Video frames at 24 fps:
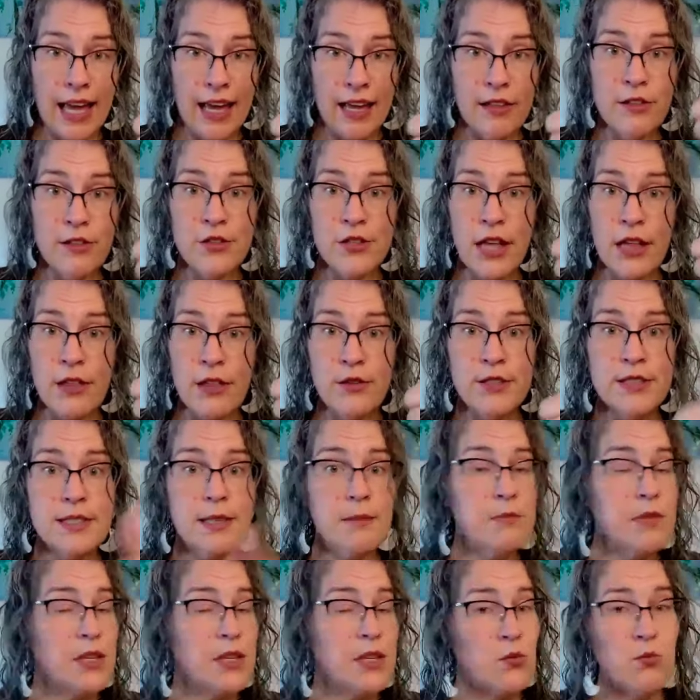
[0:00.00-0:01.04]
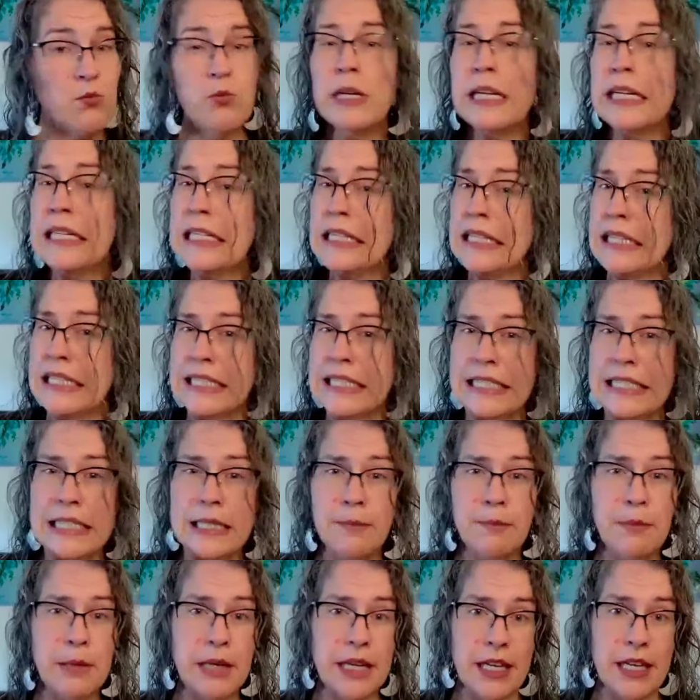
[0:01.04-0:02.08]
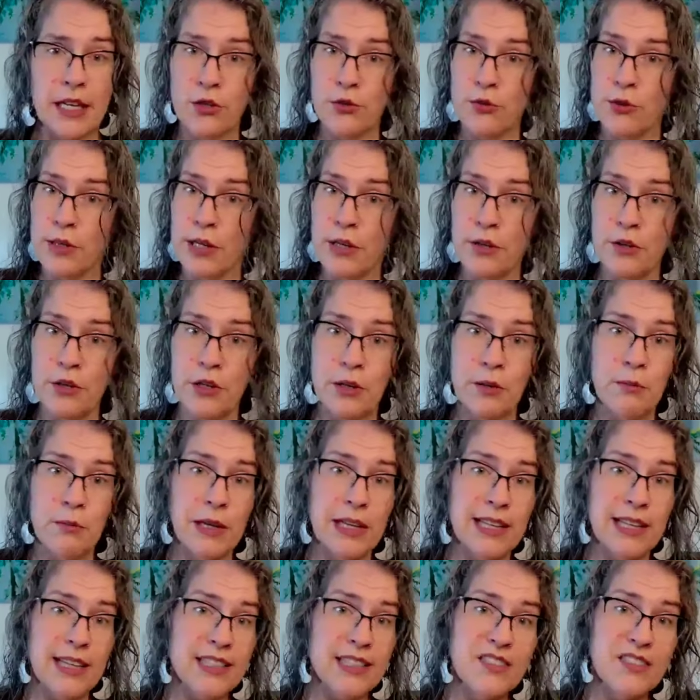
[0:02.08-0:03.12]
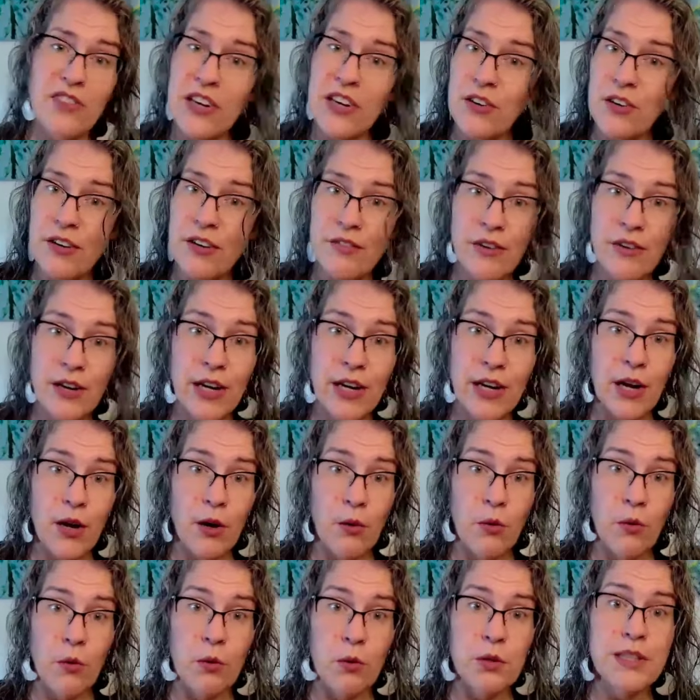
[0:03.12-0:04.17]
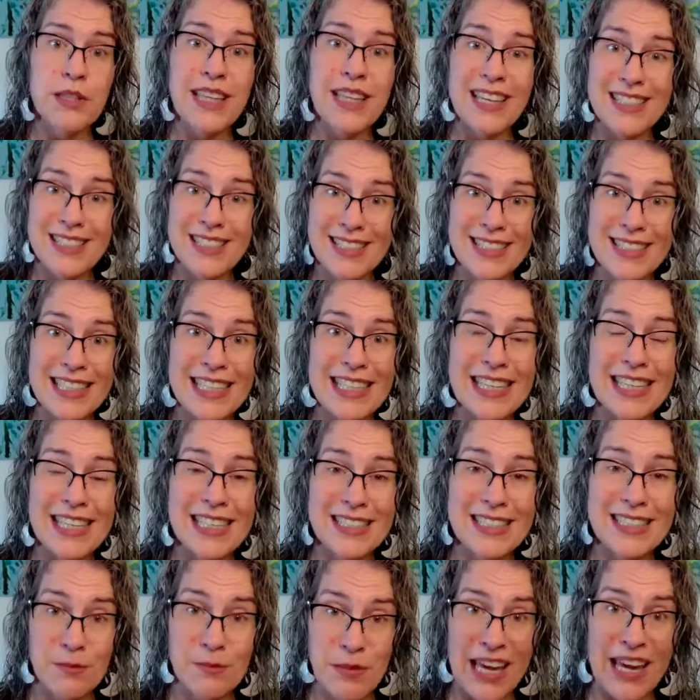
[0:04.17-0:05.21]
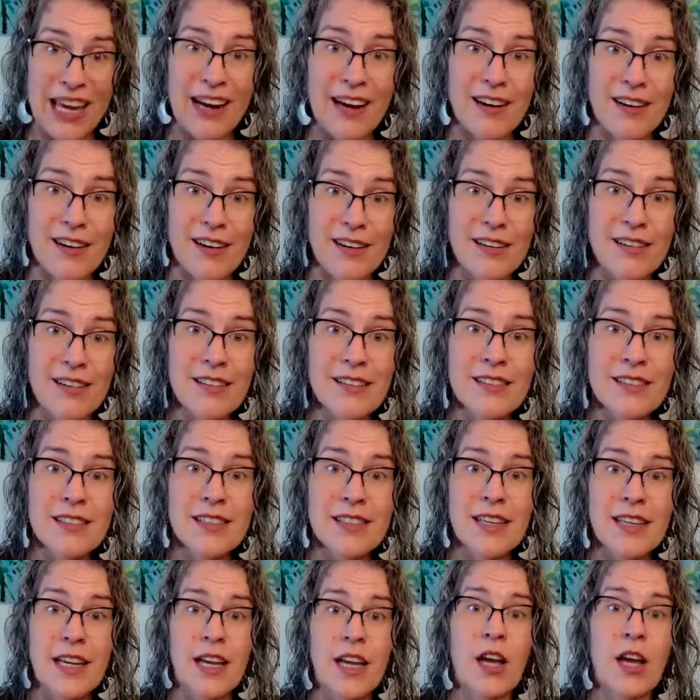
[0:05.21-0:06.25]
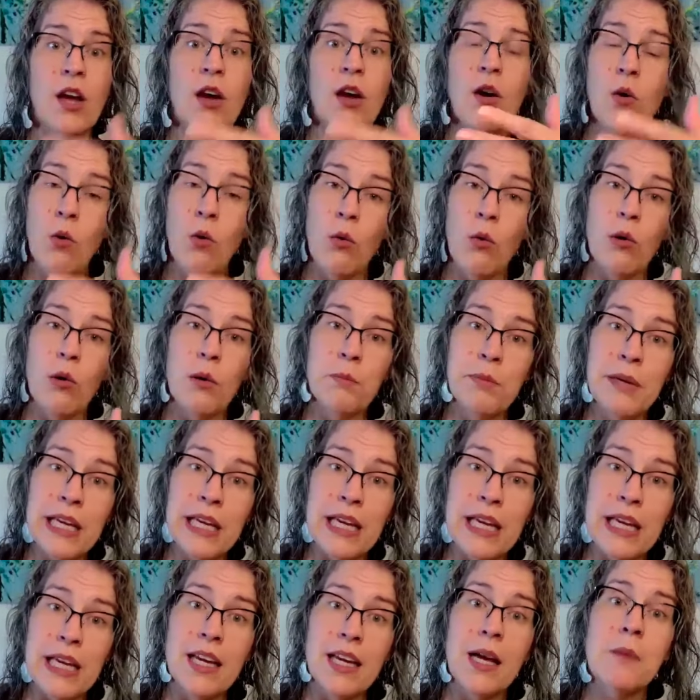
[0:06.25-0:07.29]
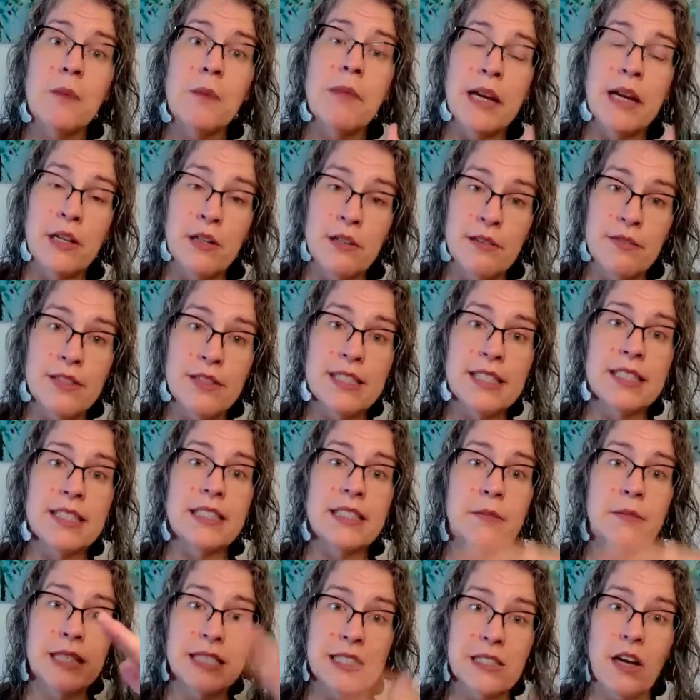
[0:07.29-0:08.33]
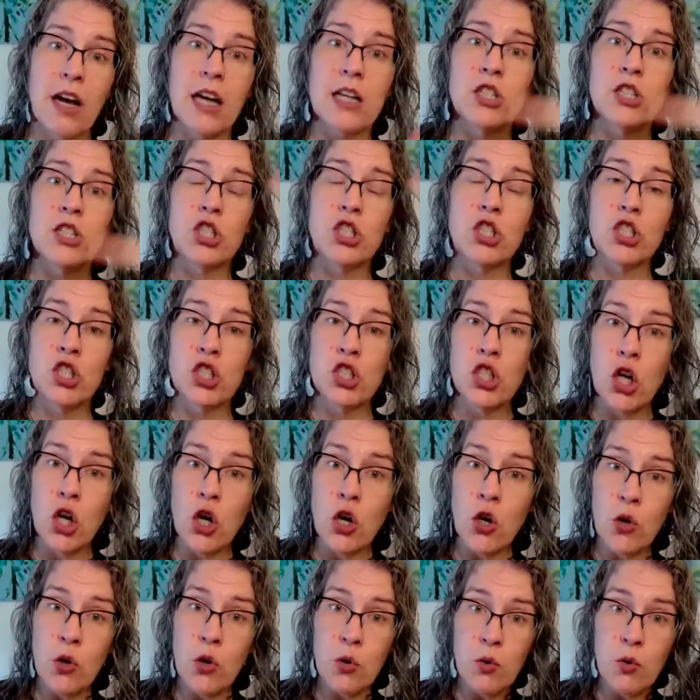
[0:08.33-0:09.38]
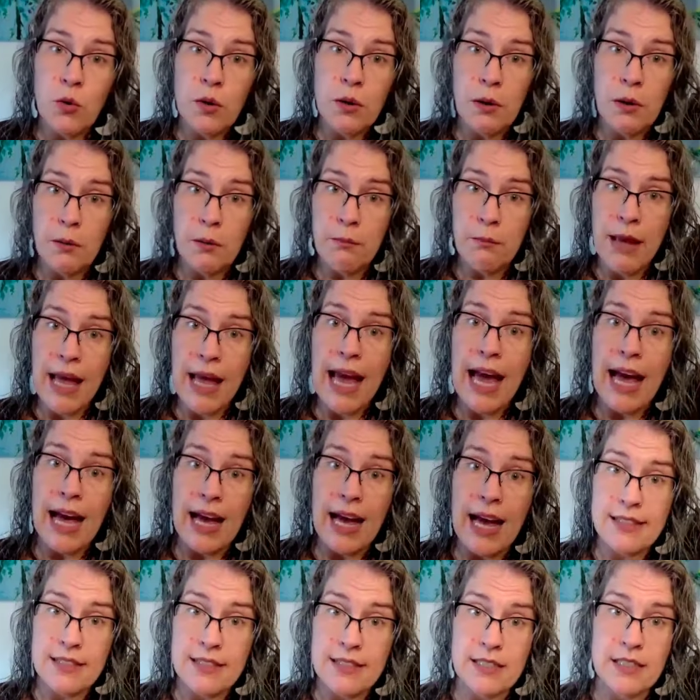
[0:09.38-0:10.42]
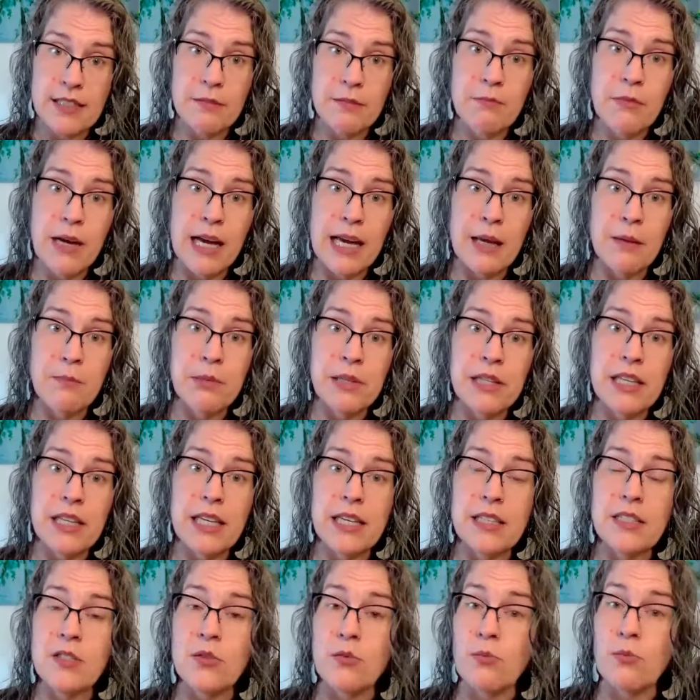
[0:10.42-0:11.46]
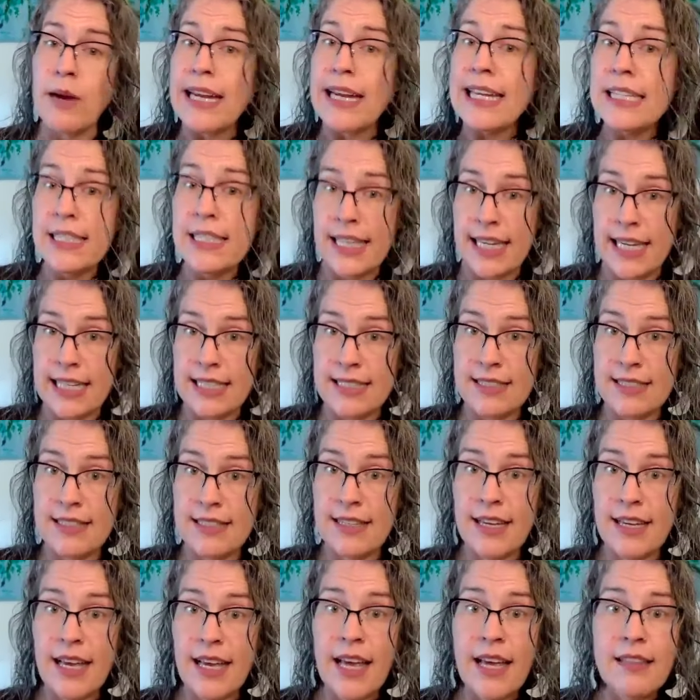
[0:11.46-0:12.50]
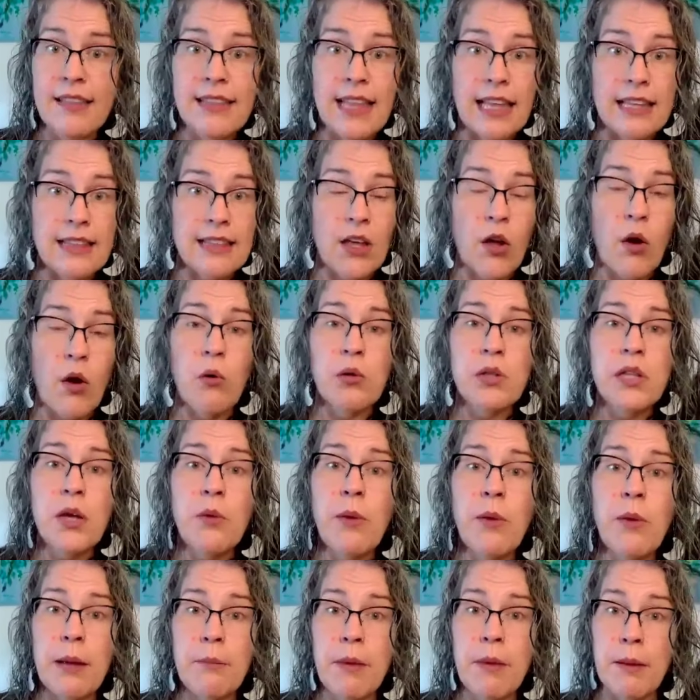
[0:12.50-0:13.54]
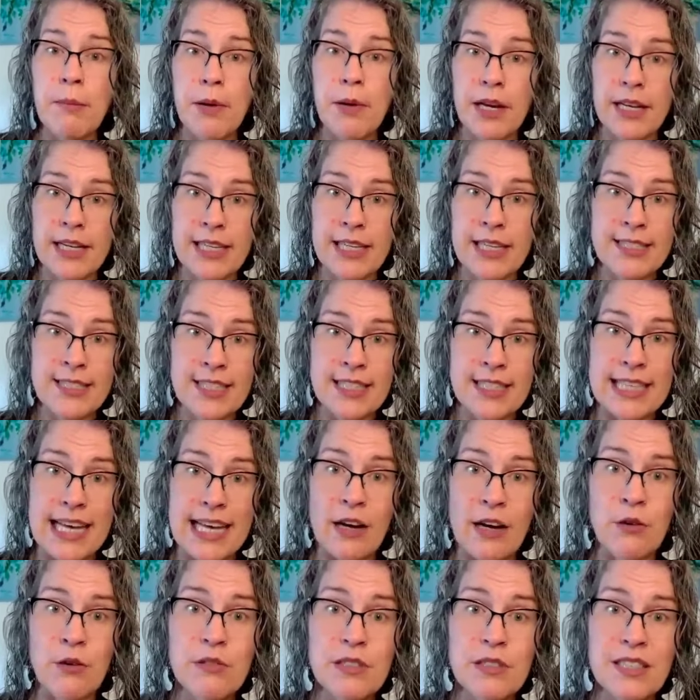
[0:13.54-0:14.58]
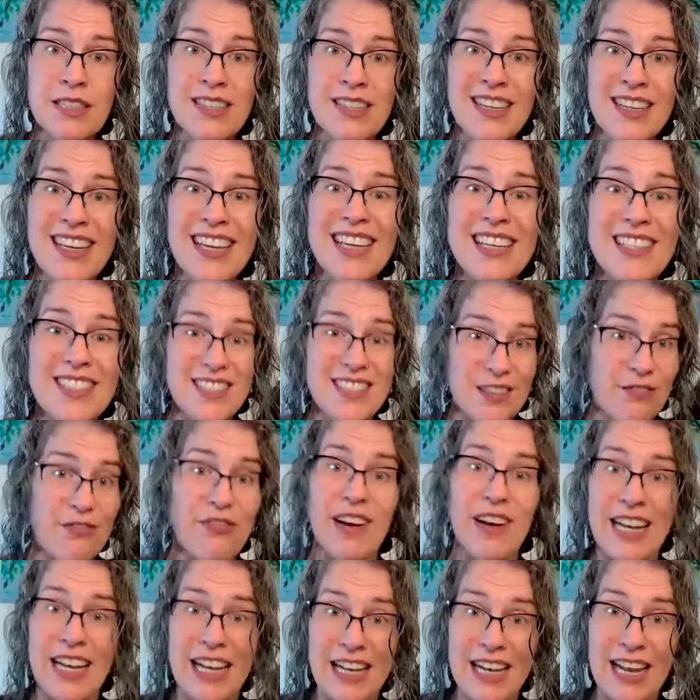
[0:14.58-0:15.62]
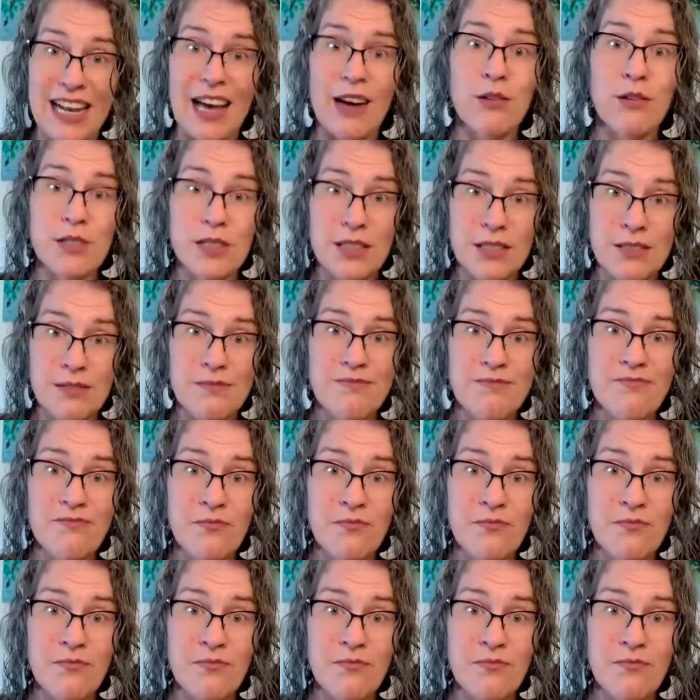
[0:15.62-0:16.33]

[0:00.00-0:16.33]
A, there's either something really deep getting triggered in me that's very, very old that is needing some care, or B, my nervous system has gotten so past my ability to regulate that the only way my body sees out is to fight it out.